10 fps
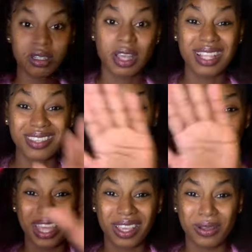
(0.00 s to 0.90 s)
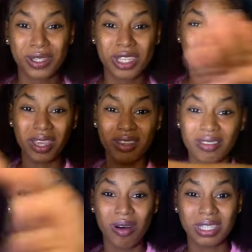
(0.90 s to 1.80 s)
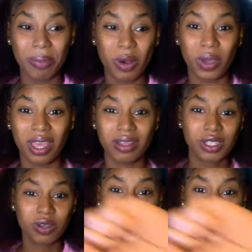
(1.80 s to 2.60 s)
and say, no, thank you. Excuse me. Out of my way. Excuse